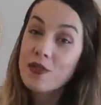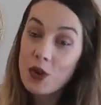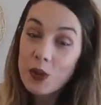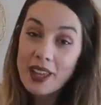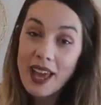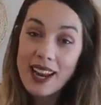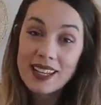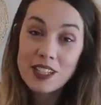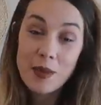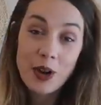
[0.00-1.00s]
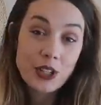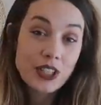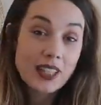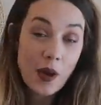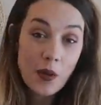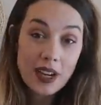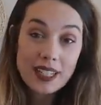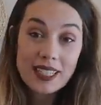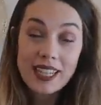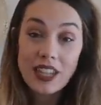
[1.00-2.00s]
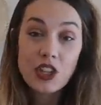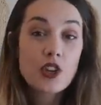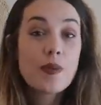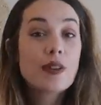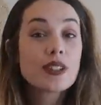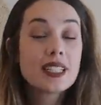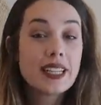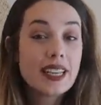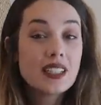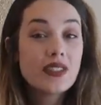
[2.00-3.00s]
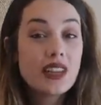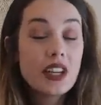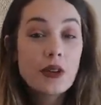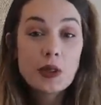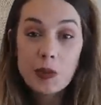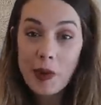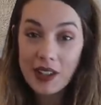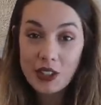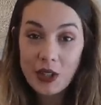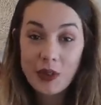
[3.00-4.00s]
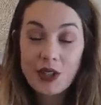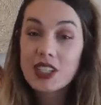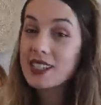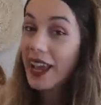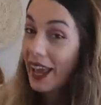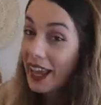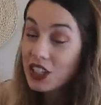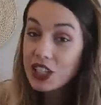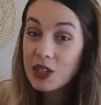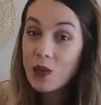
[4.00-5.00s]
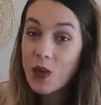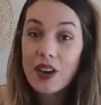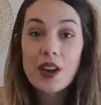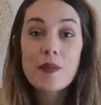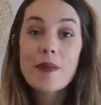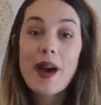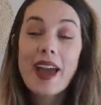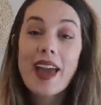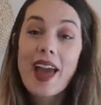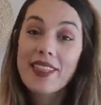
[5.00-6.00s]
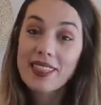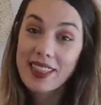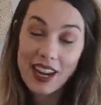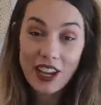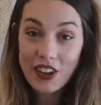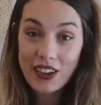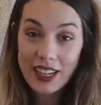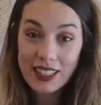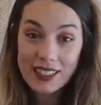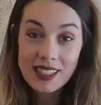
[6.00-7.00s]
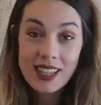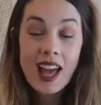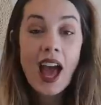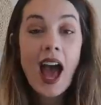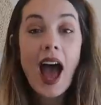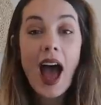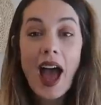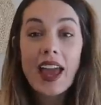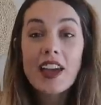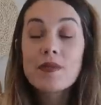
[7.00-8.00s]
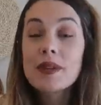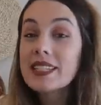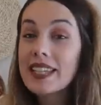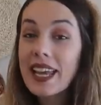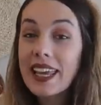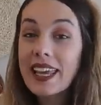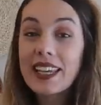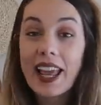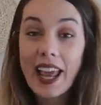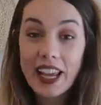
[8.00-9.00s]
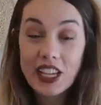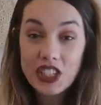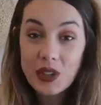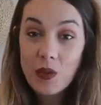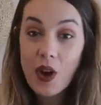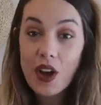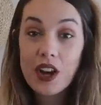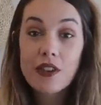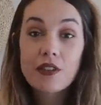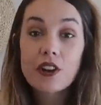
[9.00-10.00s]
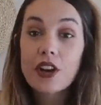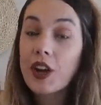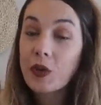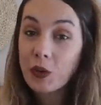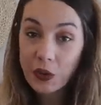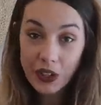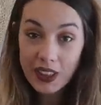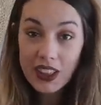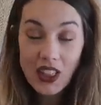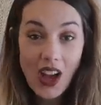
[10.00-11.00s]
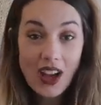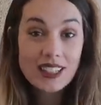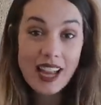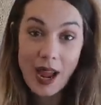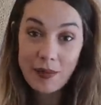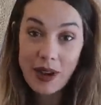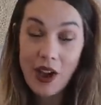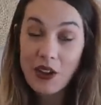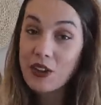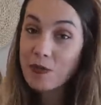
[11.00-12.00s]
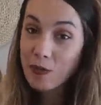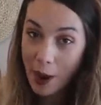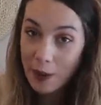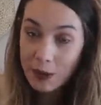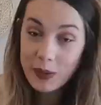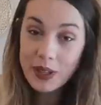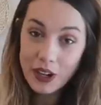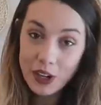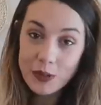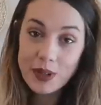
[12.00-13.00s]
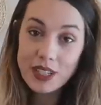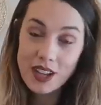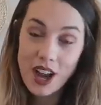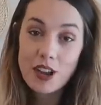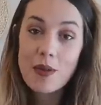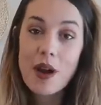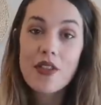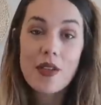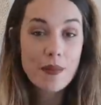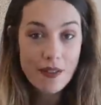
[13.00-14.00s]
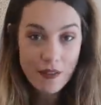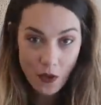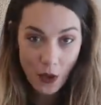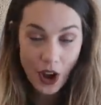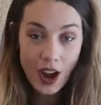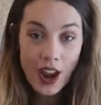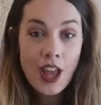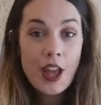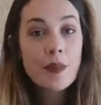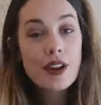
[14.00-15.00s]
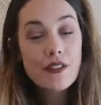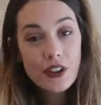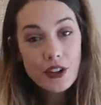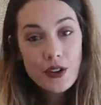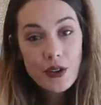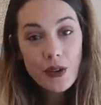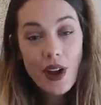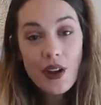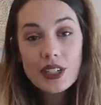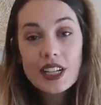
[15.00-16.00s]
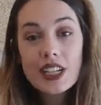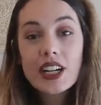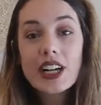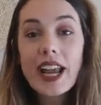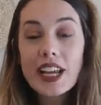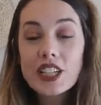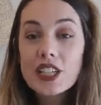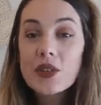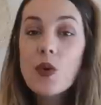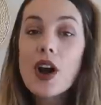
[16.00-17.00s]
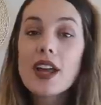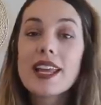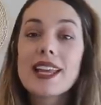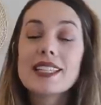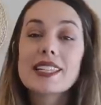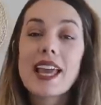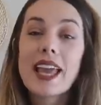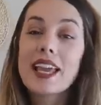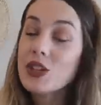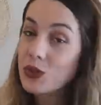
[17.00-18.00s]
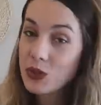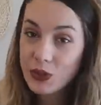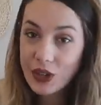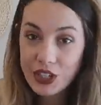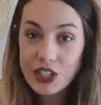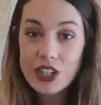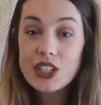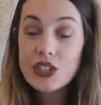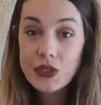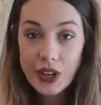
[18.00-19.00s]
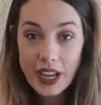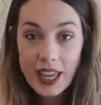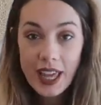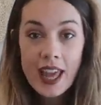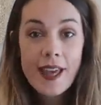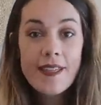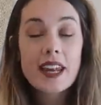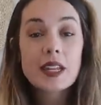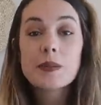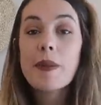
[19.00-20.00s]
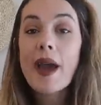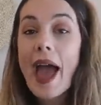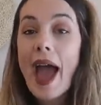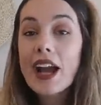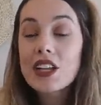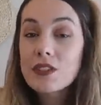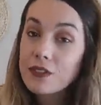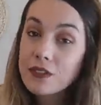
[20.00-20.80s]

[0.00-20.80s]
Before we head into Marshall's, I wanted to tell you about today's video sponsor, which is AG1 by Athletic Greens. I have been taking AG1 for a really long time now. You've probably heard me talk about them before, but if you're new around here, AG1 is a nutritional drink that is packed